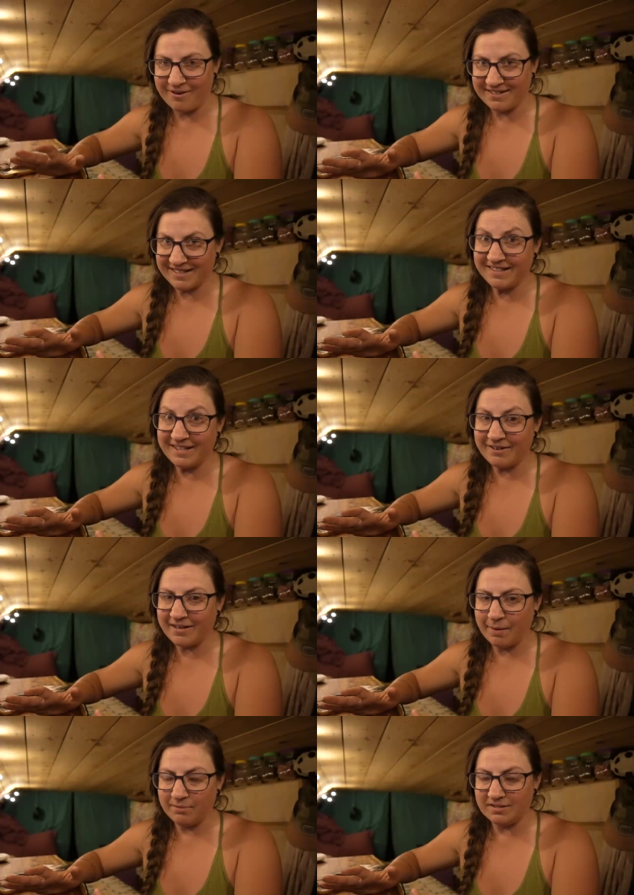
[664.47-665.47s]
worked it here a
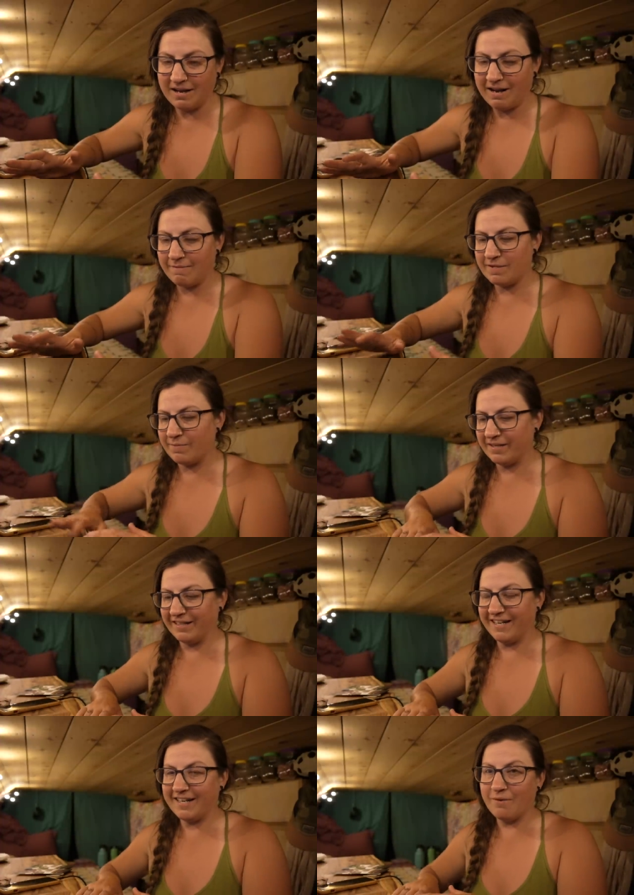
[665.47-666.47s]
couple times, but
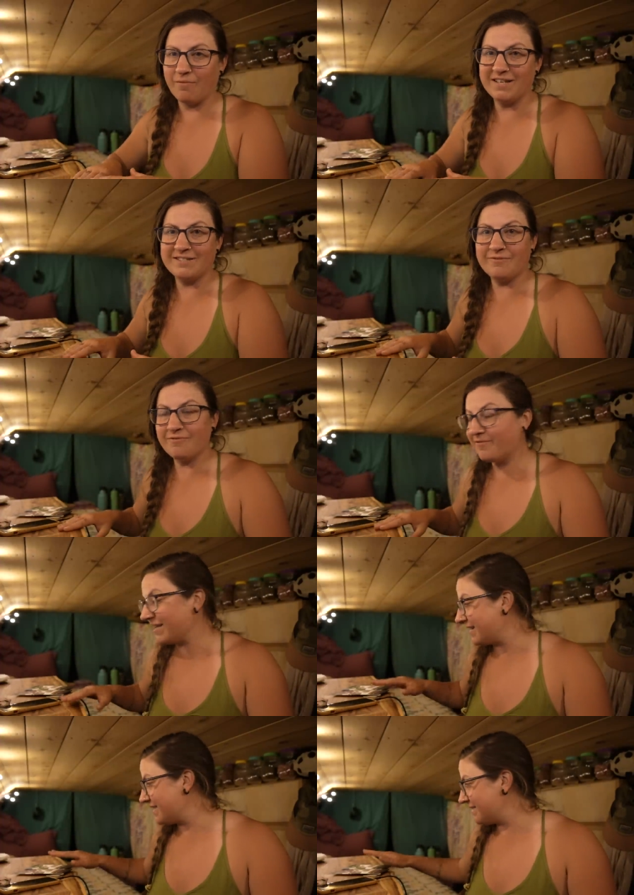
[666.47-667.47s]
like it wasn't
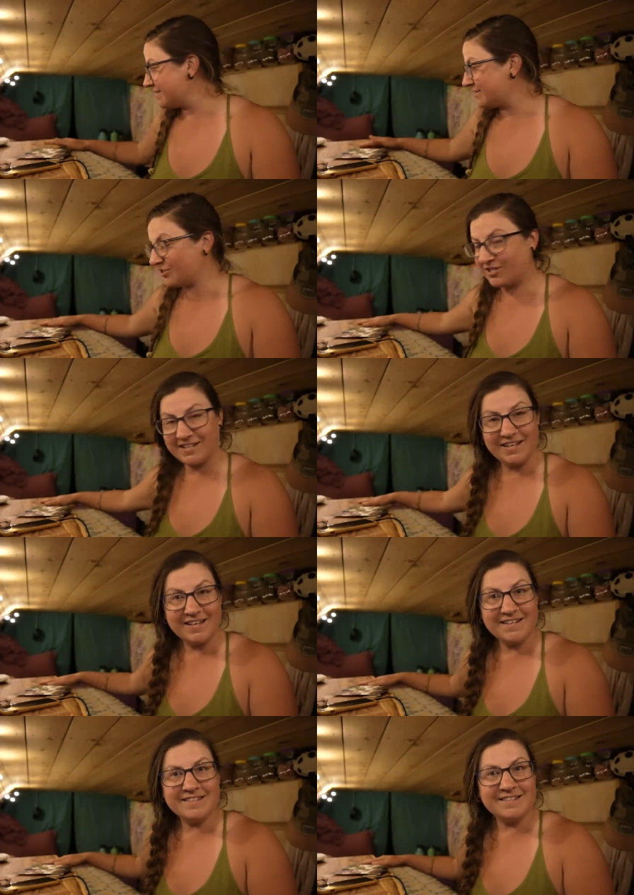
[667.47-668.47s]
finished,
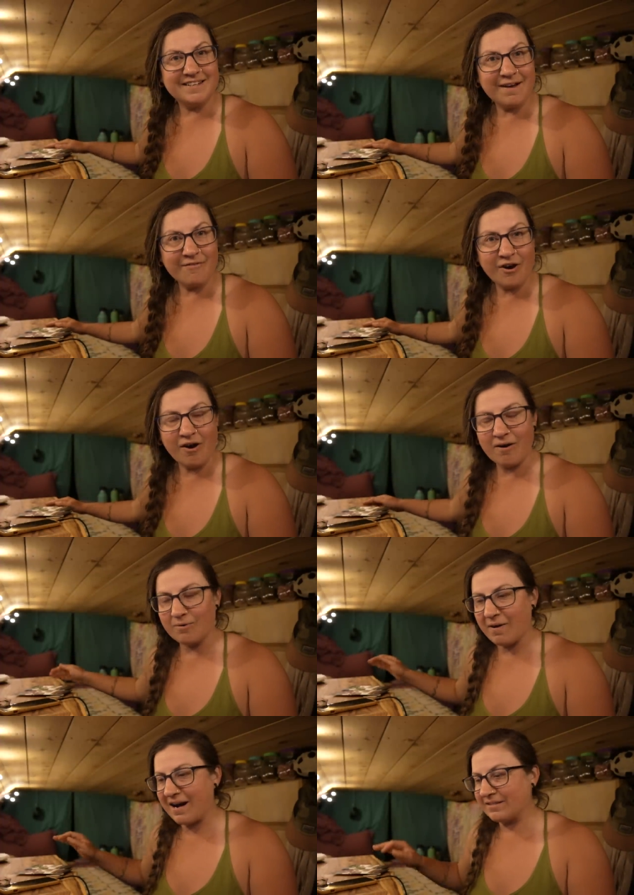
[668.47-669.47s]
didn't have the
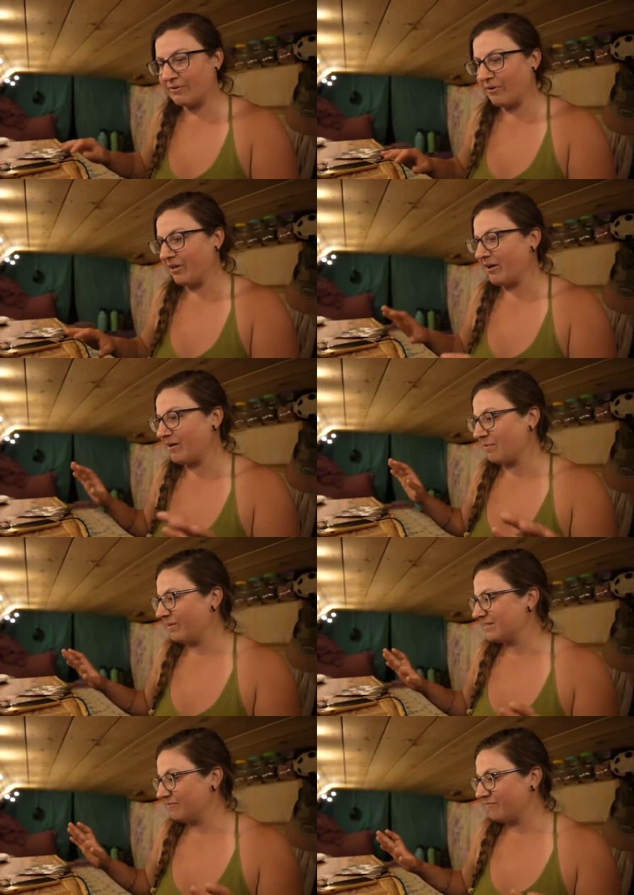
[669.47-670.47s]
hard wax oil on, it
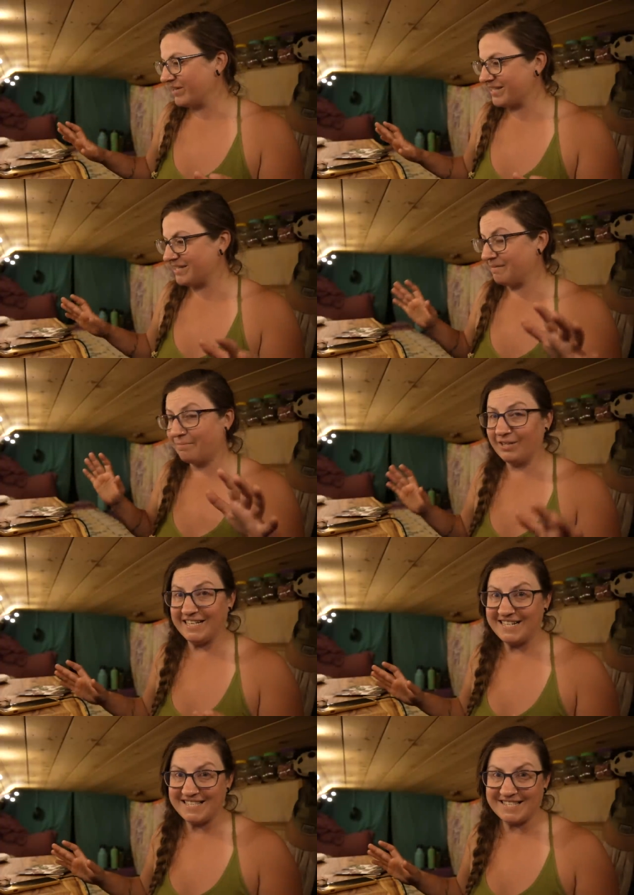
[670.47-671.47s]
wasn't fixed in
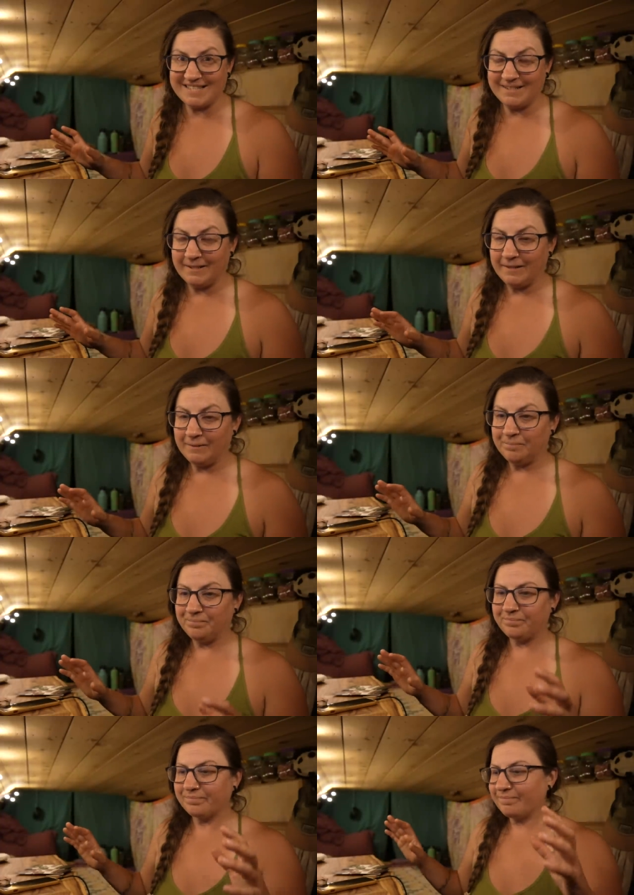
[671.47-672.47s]
place.
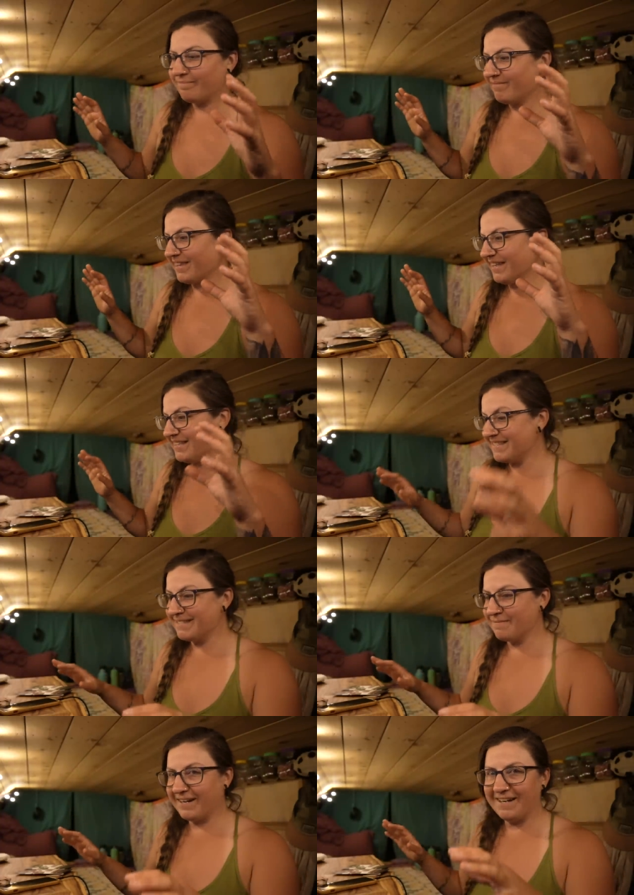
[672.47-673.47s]
This
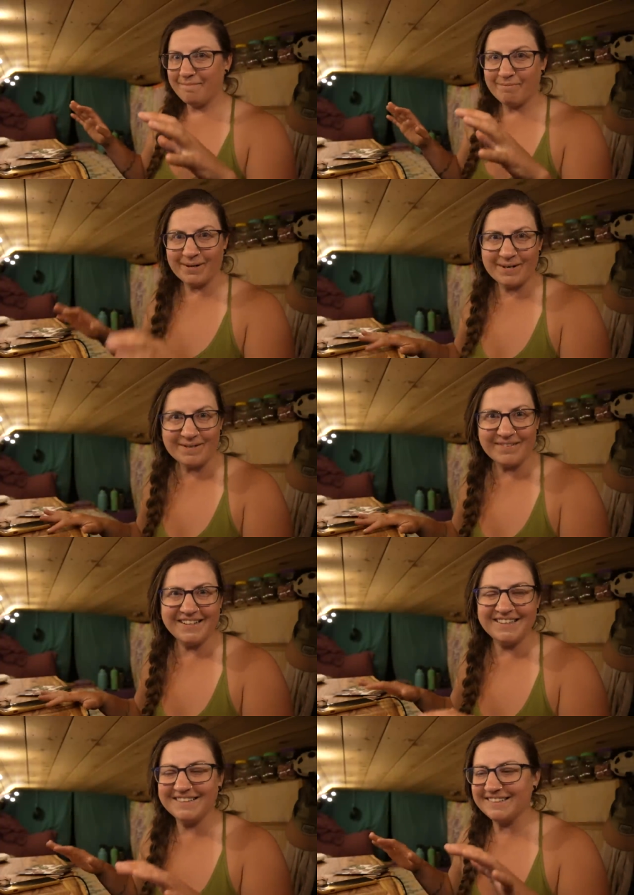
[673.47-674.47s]
is my
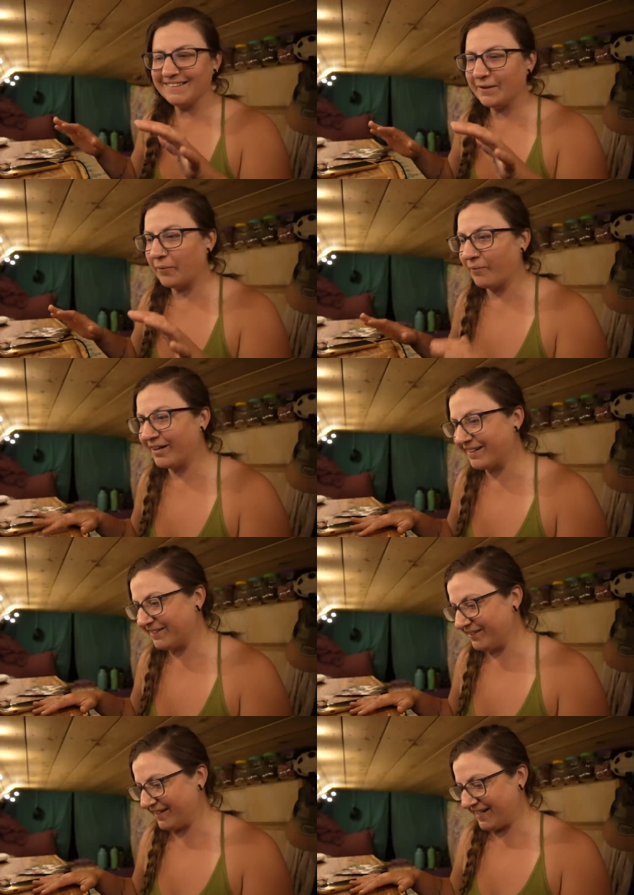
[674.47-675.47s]
permanent work
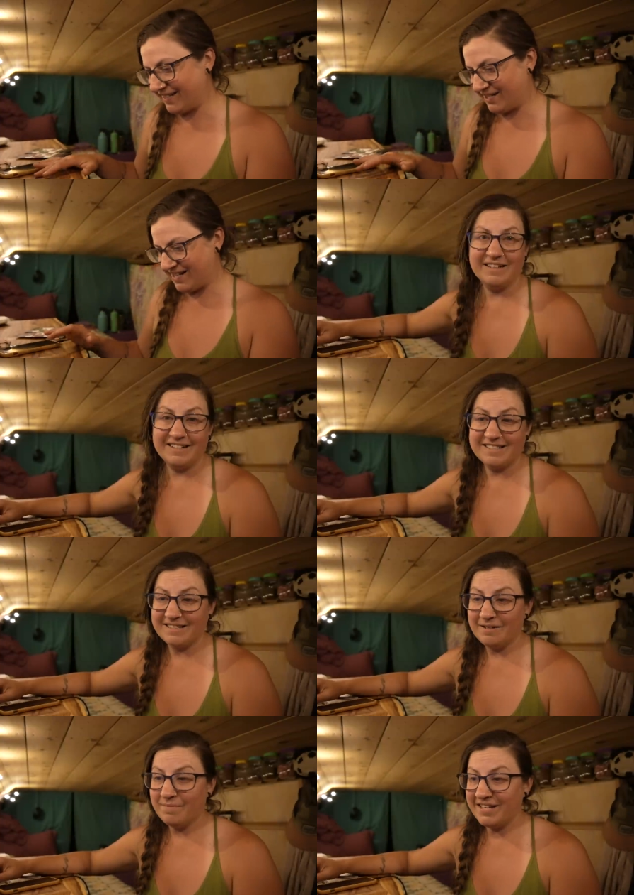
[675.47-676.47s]
location, and it's
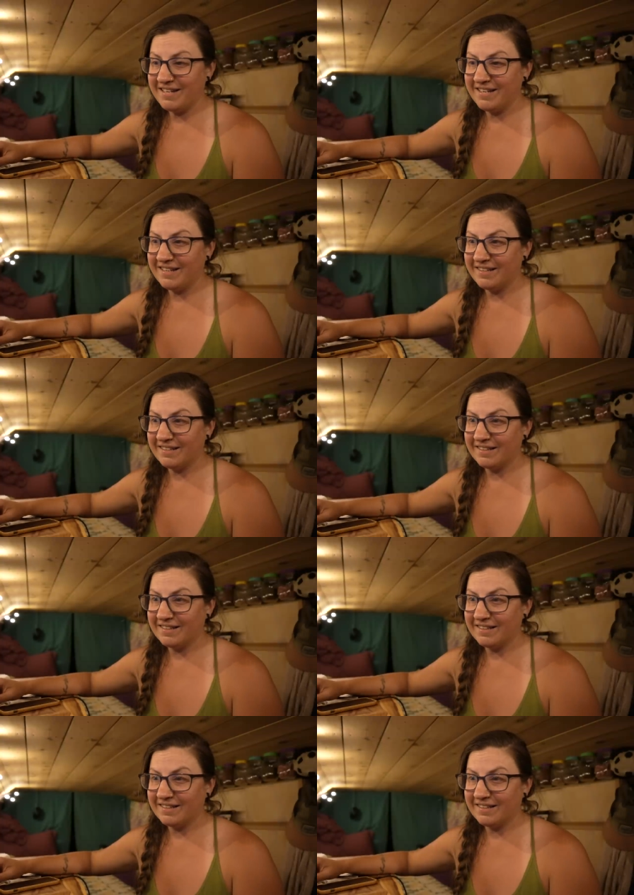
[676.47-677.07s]
going to be